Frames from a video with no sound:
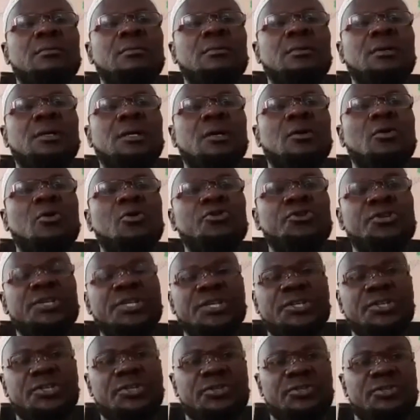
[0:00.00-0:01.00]
uh,
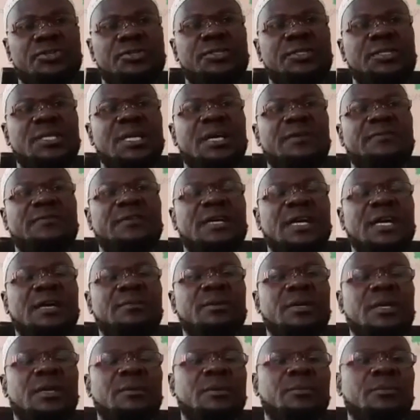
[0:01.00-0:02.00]
conditions after I
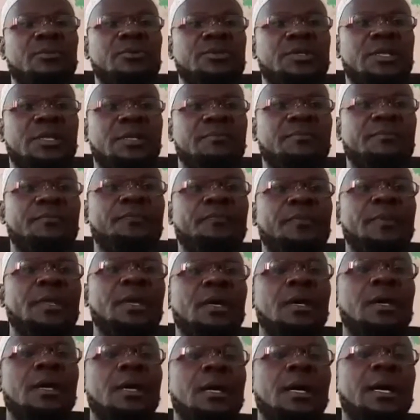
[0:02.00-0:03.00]
became a Muslim.
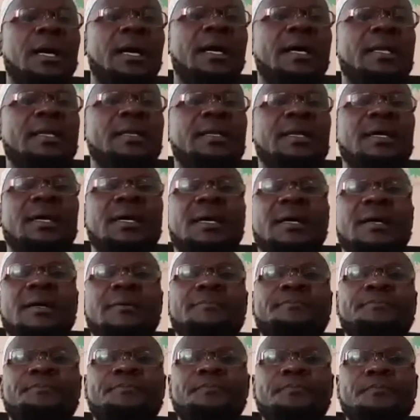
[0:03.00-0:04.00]
And
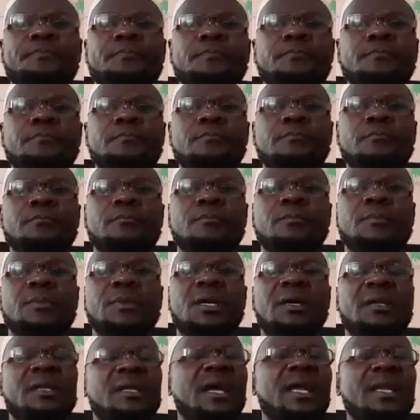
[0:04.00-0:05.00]
uh,
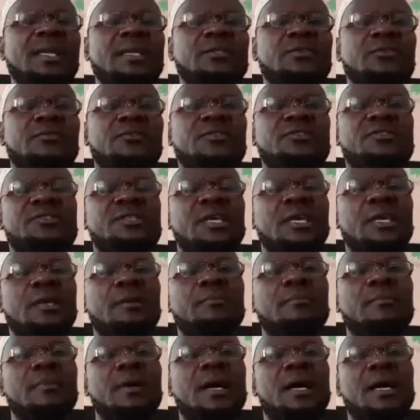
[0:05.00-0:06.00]
regardless of the
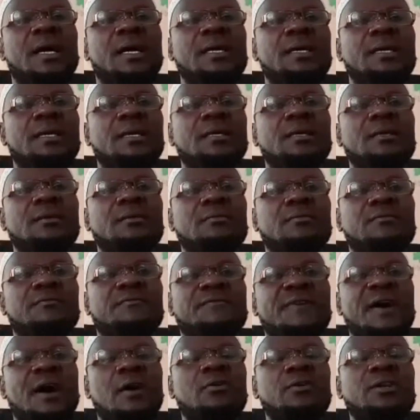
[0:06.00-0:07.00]
same, I
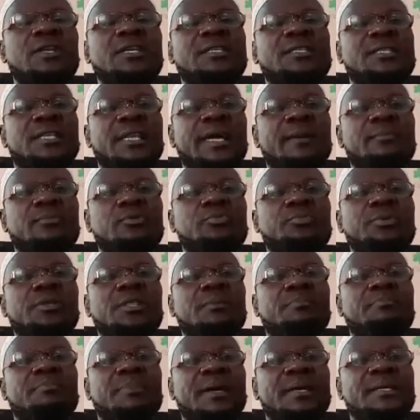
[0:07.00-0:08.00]
found Islam to be
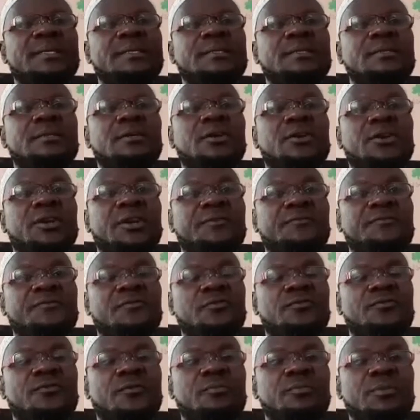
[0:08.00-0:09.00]
the best
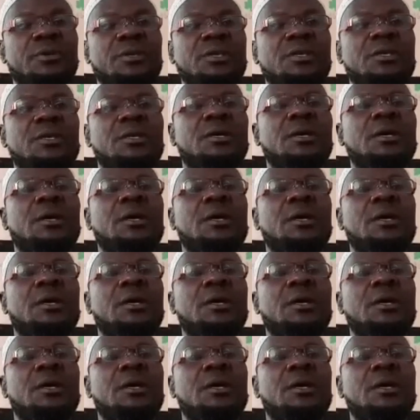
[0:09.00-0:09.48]
refuge for me.